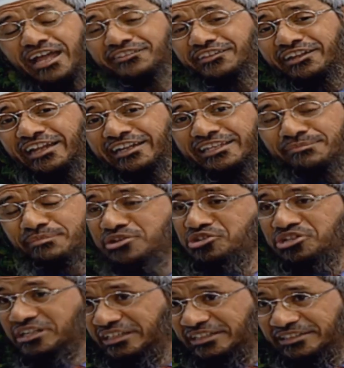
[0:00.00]
Yes, as I rightly
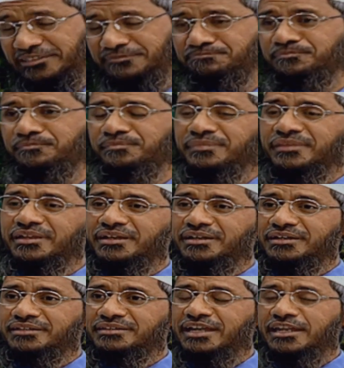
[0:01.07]
mentioned earlier,
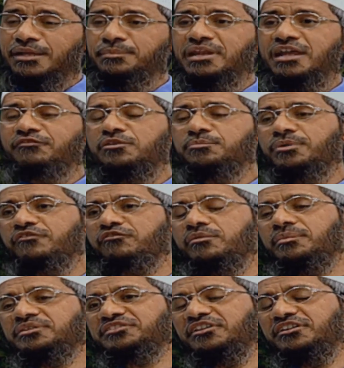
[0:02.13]
that our beloved
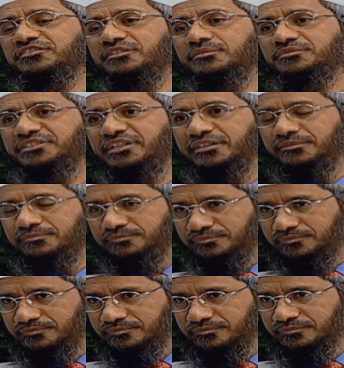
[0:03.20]
Prophet Muhammad said,
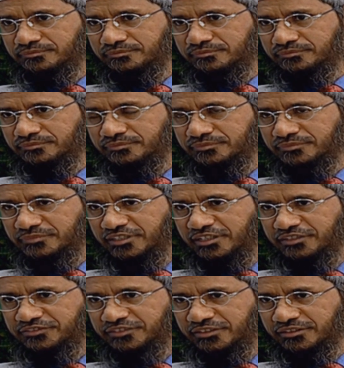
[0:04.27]

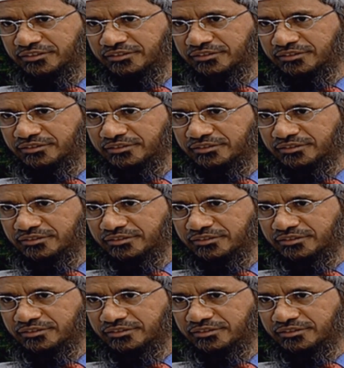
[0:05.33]
it's in a